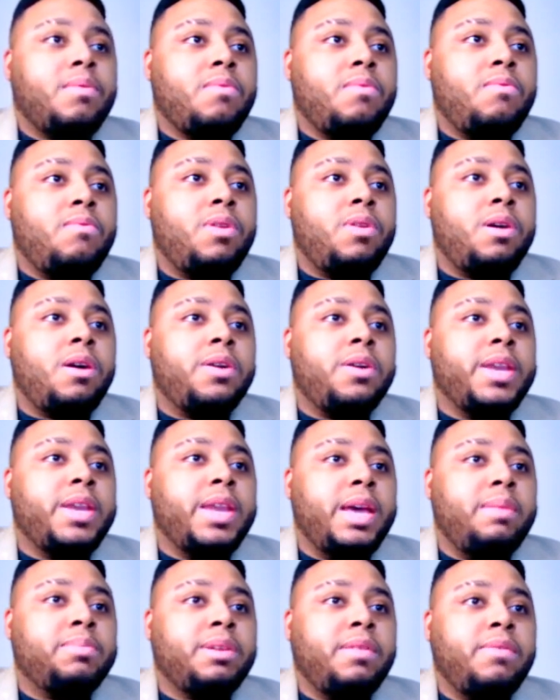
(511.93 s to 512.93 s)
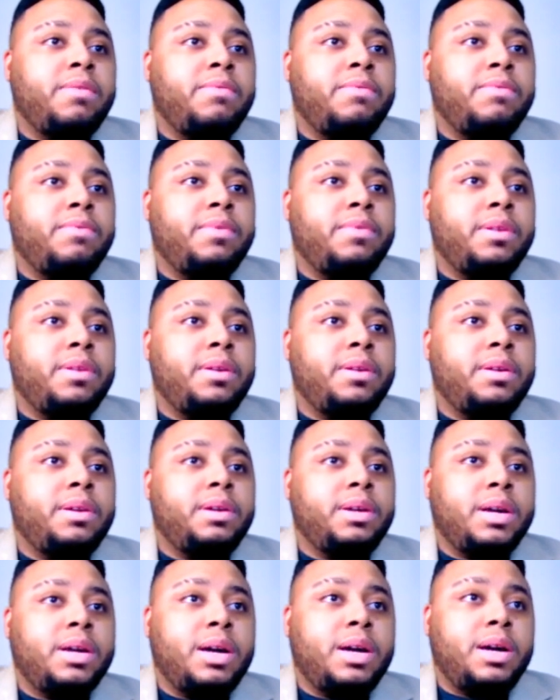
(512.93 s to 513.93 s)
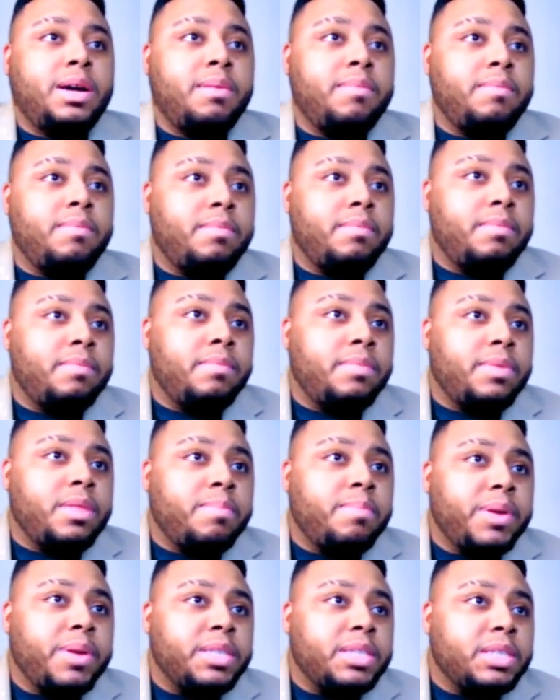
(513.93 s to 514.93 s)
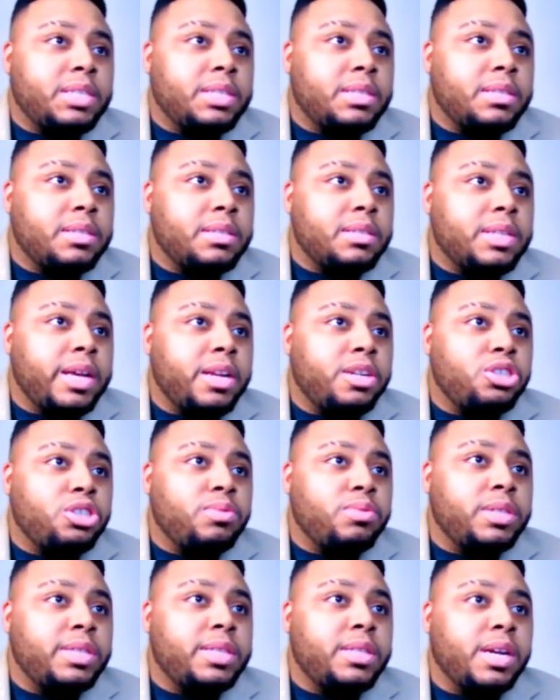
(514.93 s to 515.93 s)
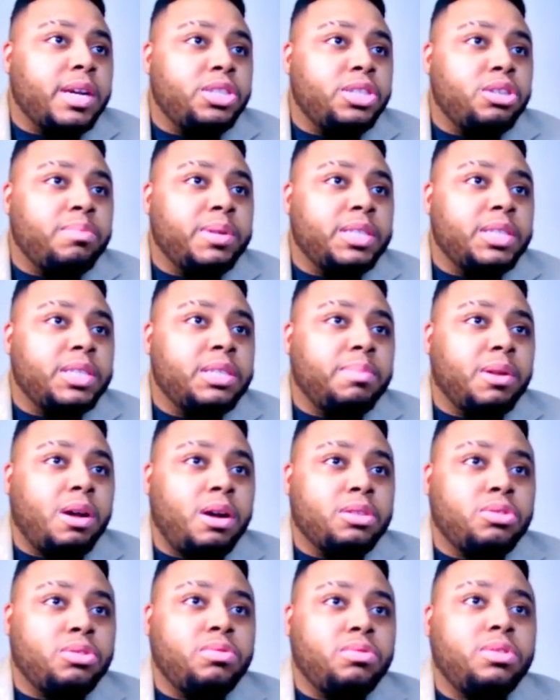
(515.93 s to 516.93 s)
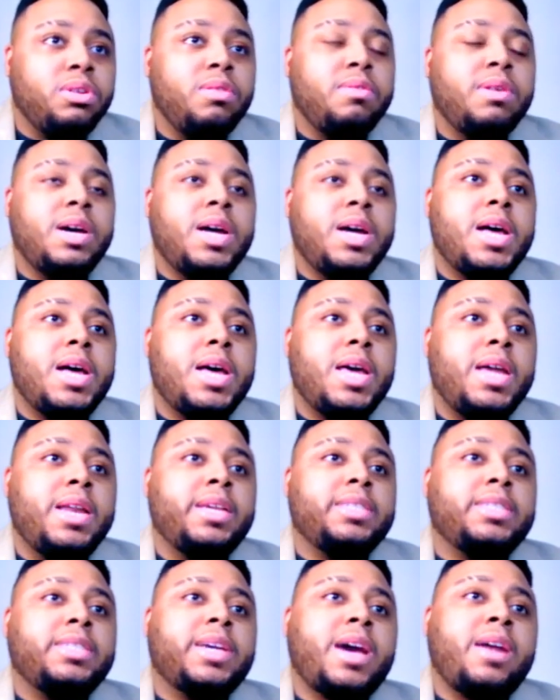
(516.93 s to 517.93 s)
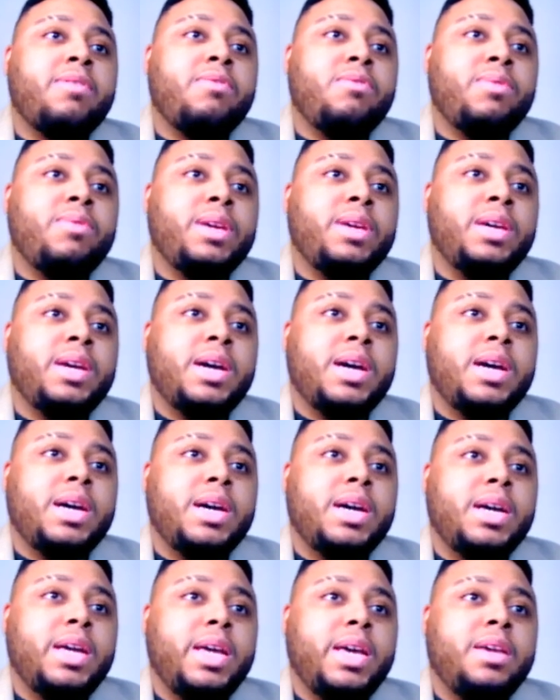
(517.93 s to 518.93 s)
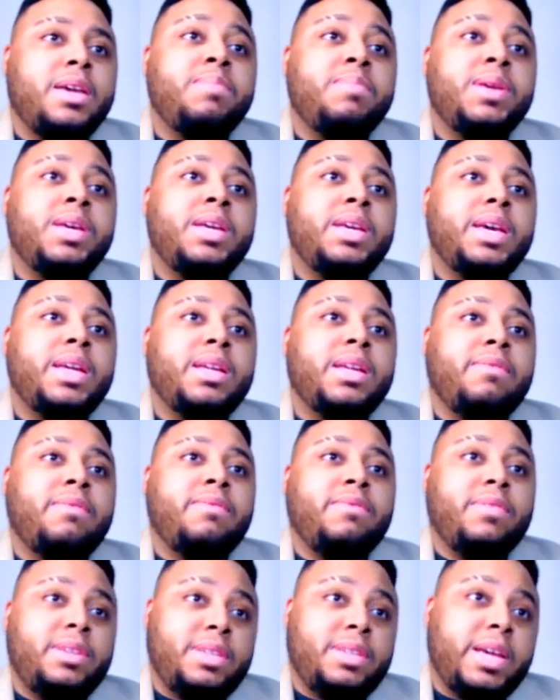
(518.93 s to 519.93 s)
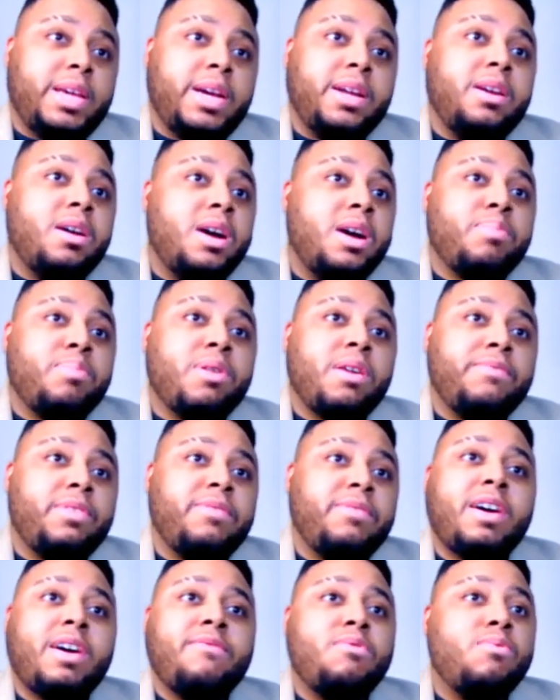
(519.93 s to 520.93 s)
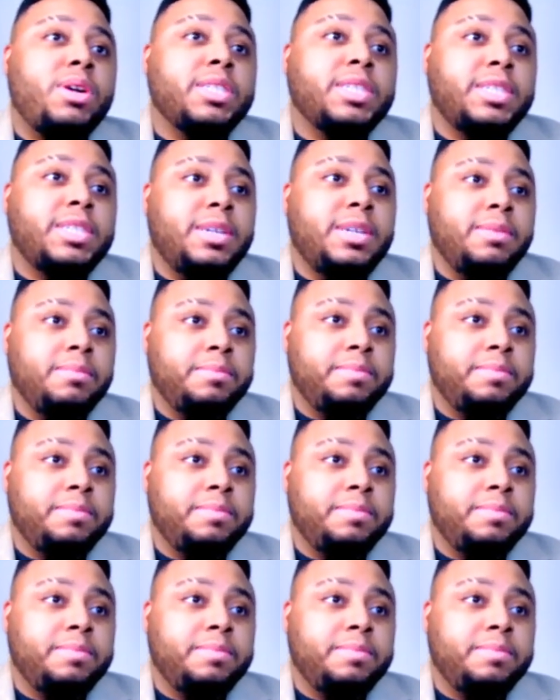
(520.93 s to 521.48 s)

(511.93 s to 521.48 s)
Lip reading: What are the names of the business, the industry does your business belong to? So in this category, it can be like a non-profit 501c.